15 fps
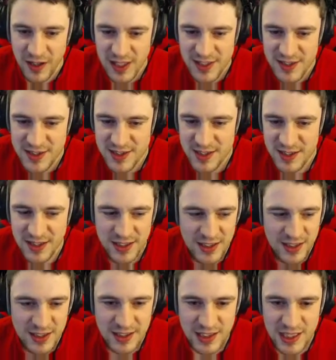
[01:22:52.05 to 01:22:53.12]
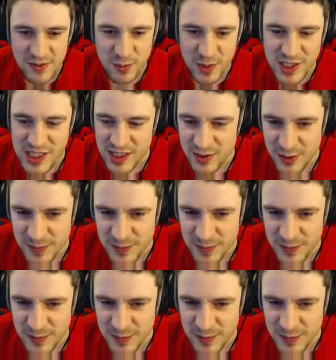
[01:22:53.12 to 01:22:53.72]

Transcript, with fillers: Let's give him a tickle.